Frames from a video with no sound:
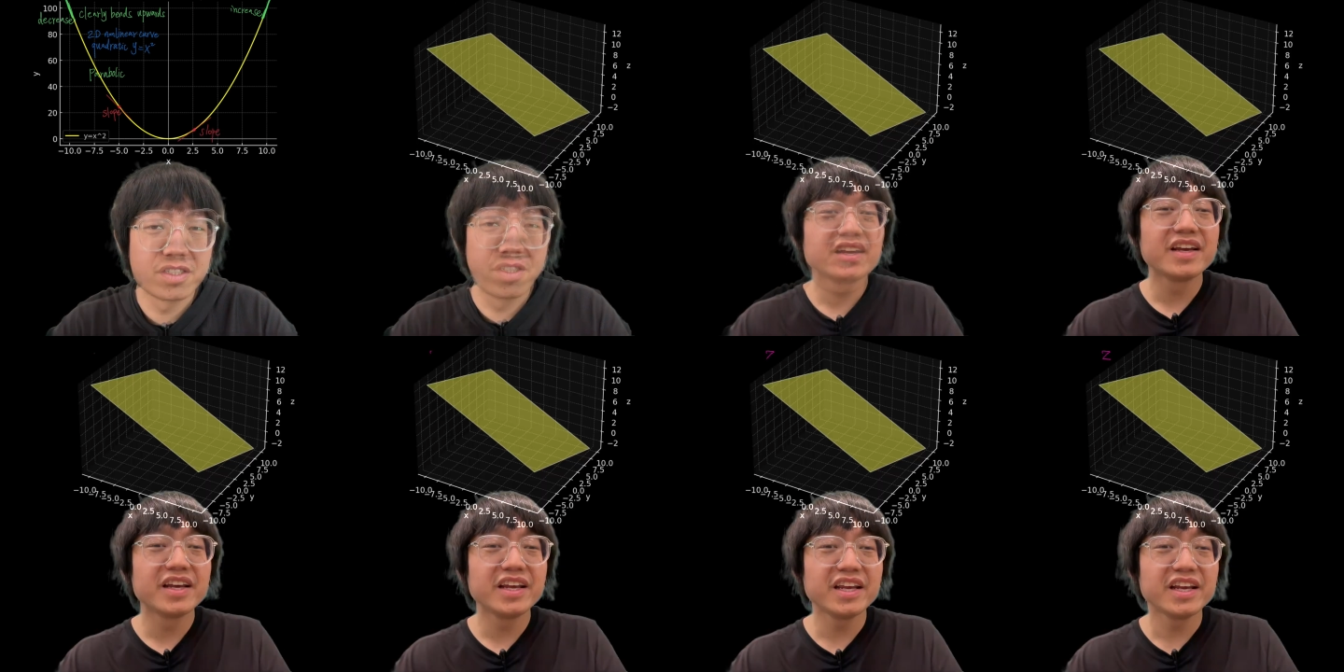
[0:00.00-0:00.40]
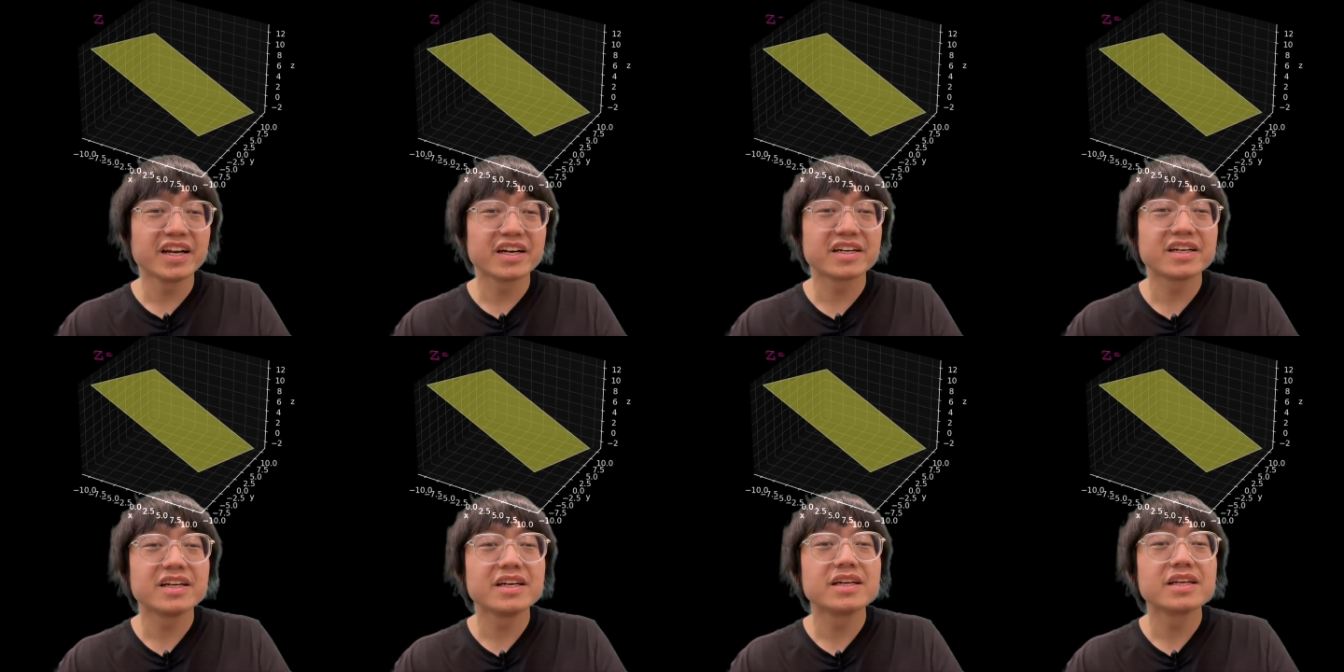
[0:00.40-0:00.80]

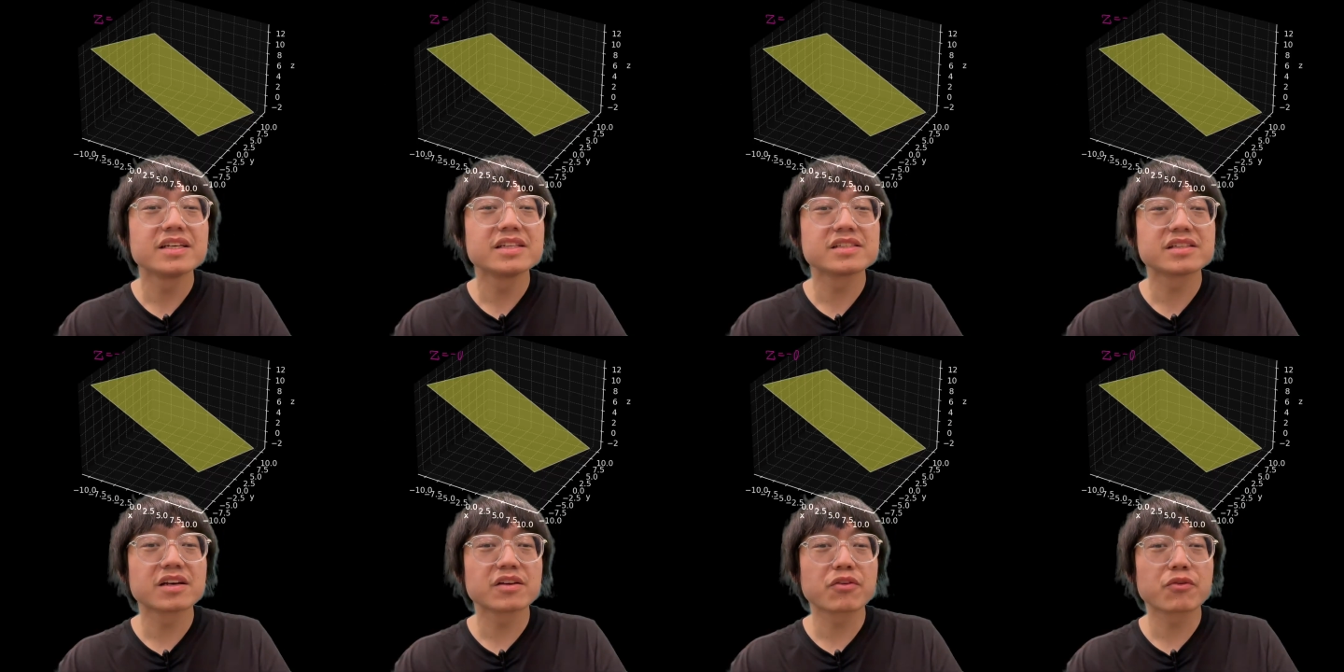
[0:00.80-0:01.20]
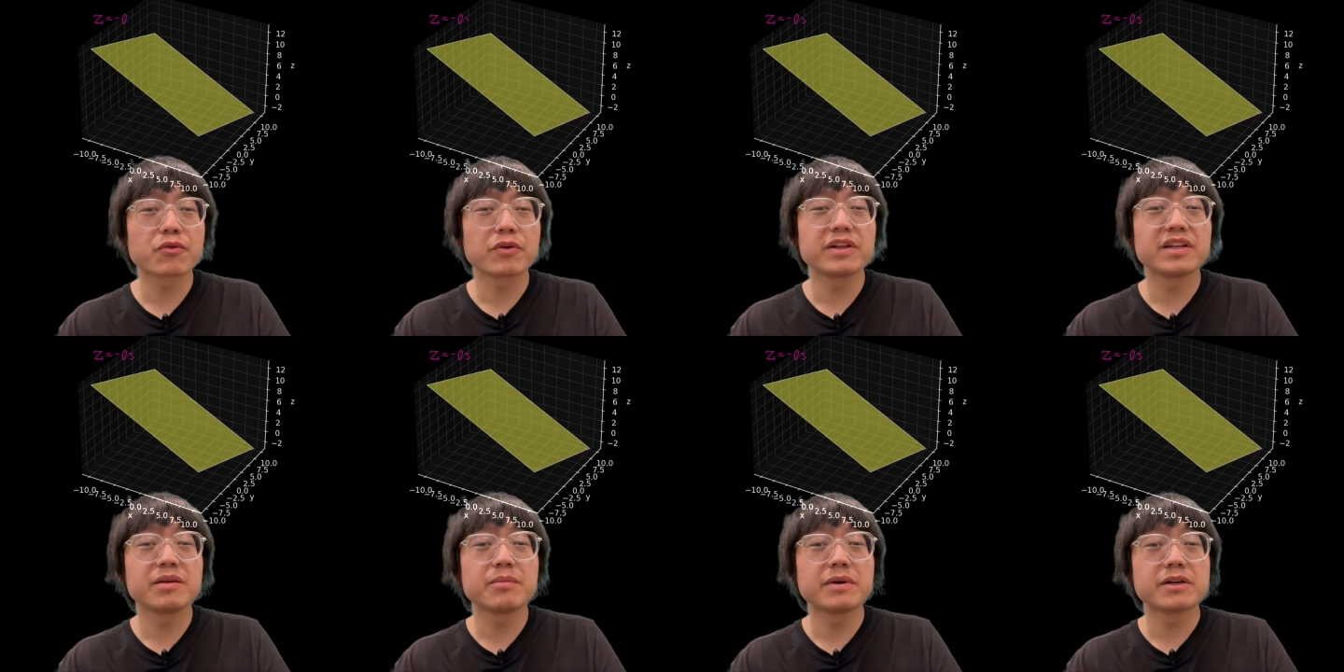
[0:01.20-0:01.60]
Here is a
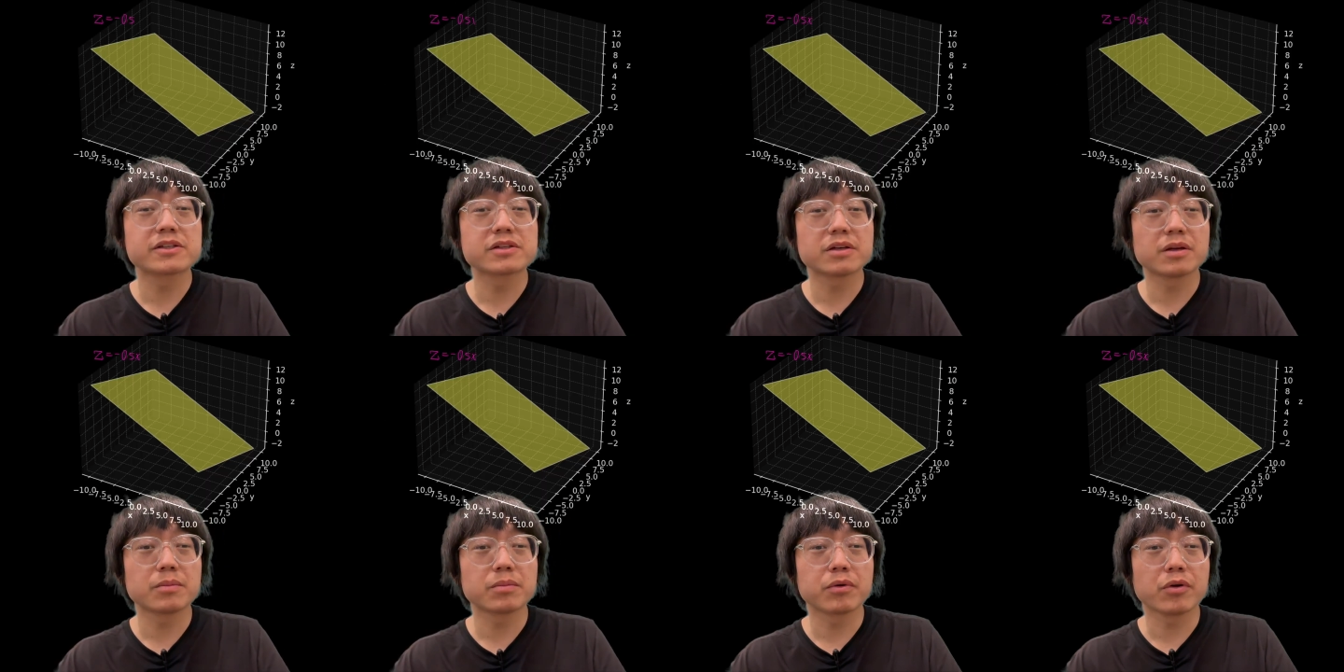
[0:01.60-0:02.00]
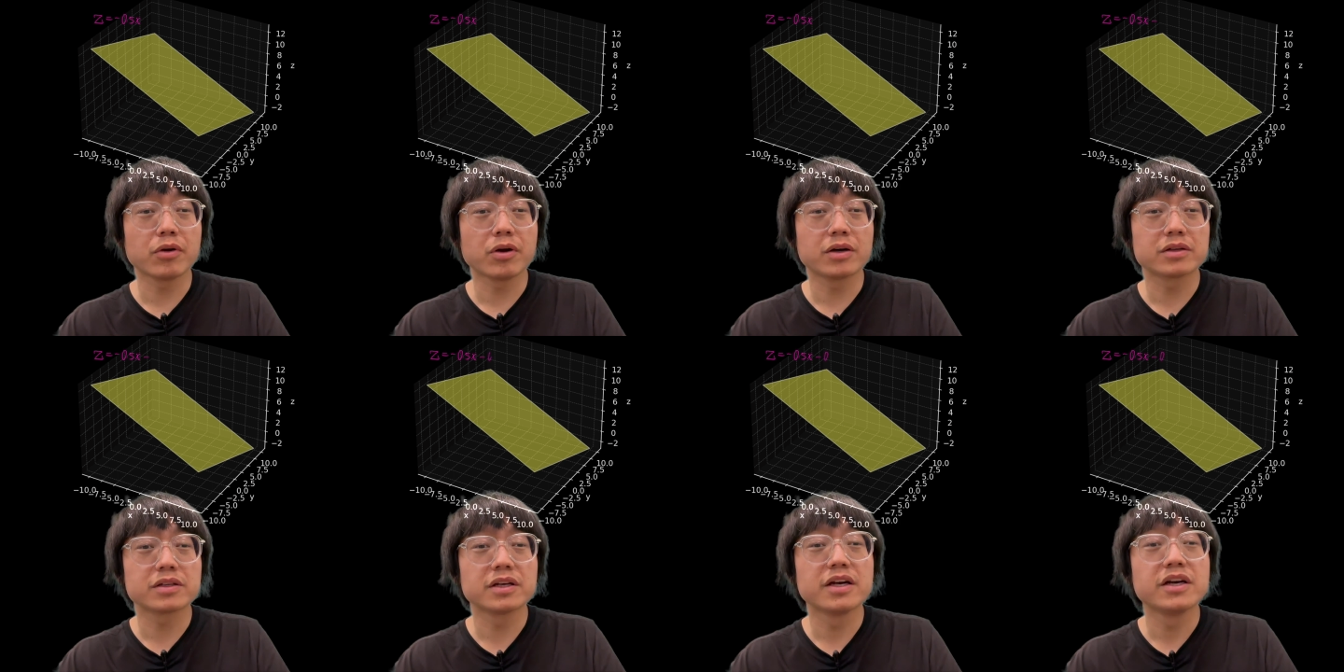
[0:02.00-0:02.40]
3-dimensional
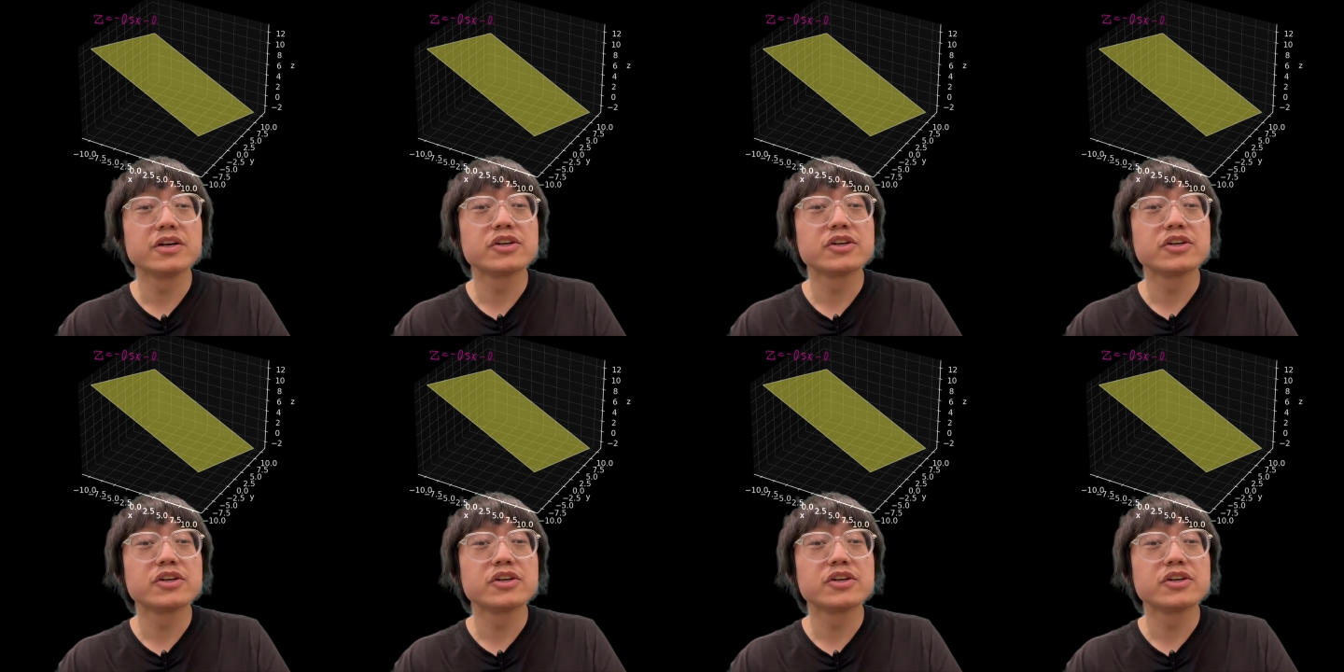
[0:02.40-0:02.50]
plot